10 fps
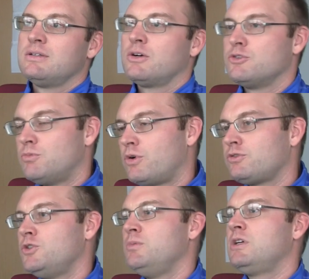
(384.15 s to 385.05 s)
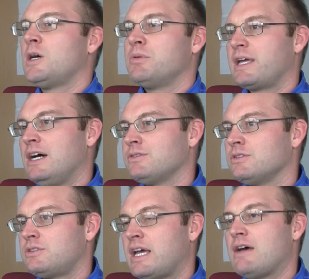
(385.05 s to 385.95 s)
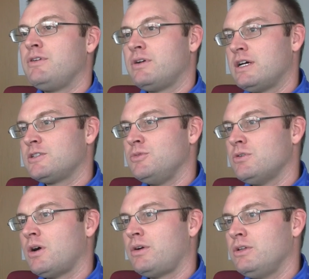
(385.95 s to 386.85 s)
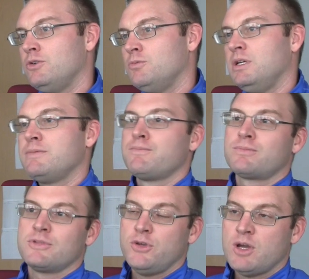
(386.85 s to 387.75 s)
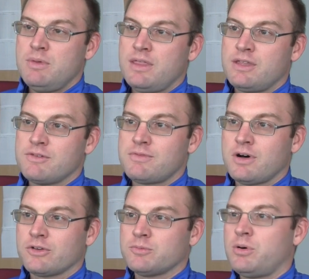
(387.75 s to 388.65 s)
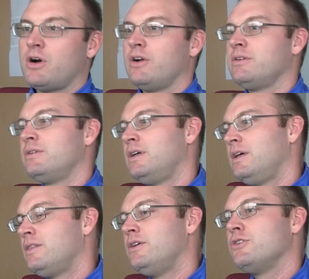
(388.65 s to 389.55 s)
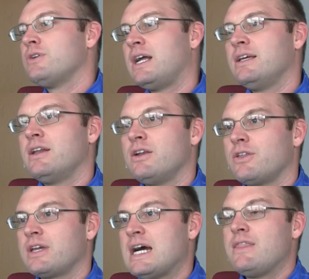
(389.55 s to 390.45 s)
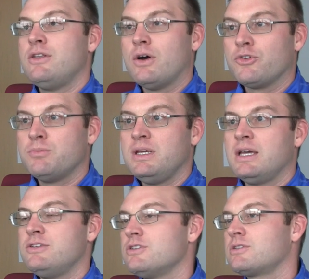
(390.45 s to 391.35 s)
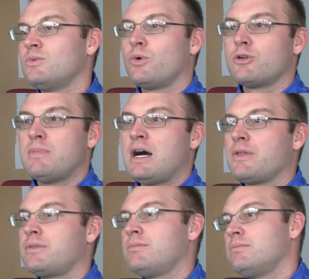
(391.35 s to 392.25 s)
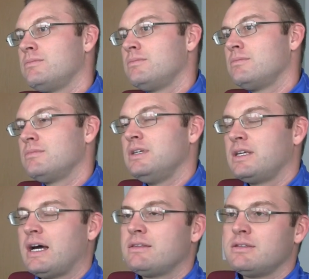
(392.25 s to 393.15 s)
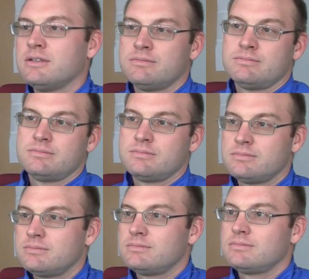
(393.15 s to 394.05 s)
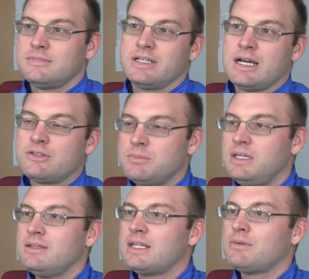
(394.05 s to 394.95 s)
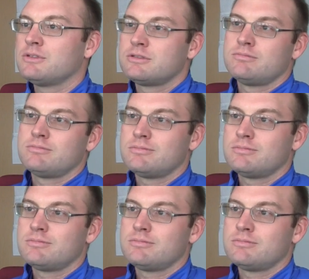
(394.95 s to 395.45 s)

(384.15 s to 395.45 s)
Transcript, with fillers: Coach Morris knew me, a couple of guys on staff here at SMU already knew me. UAB thing falls apart. They're trying to get another guy that knows me, and just word of mouth, it got to me, and that was,